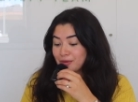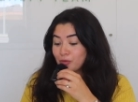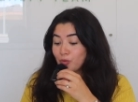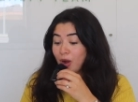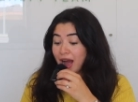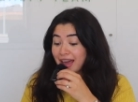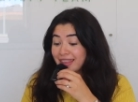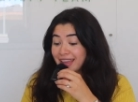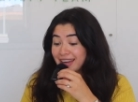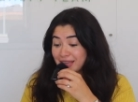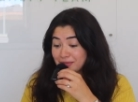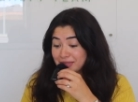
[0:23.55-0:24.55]
why
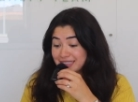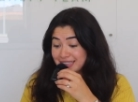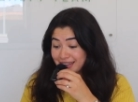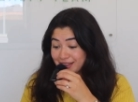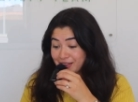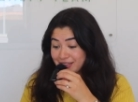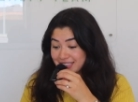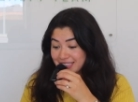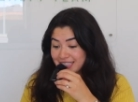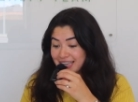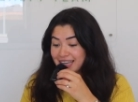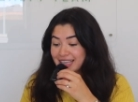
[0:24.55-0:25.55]
they named it Santa Claus,
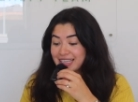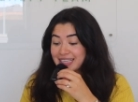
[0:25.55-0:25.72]
Indiana,